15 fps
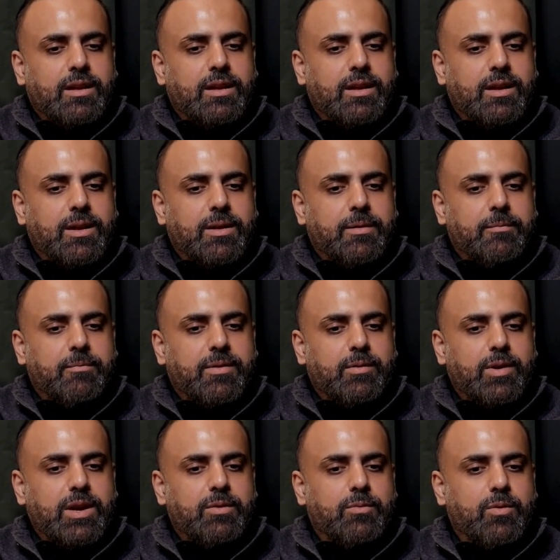
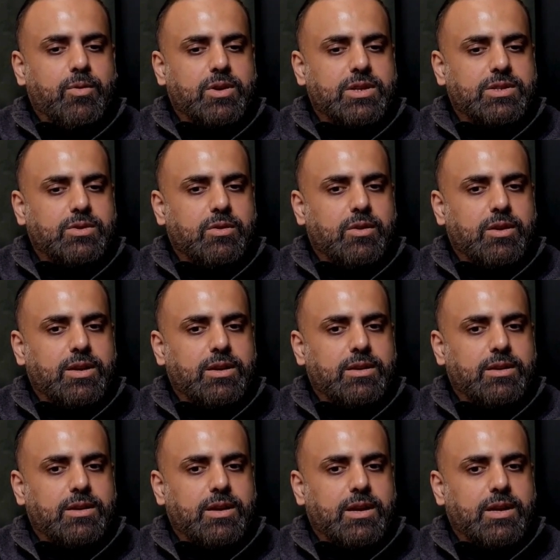really focus
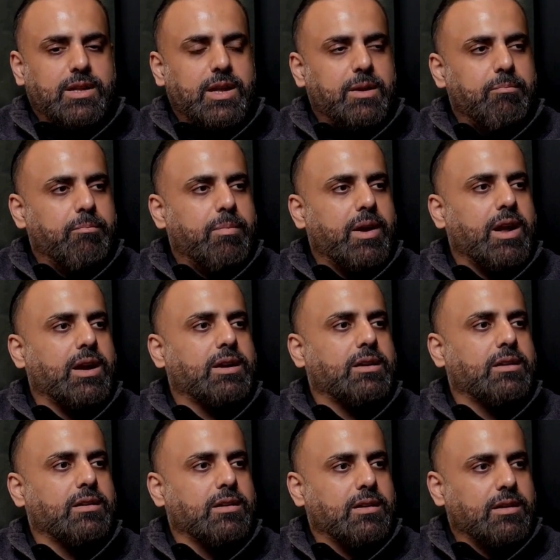on the impact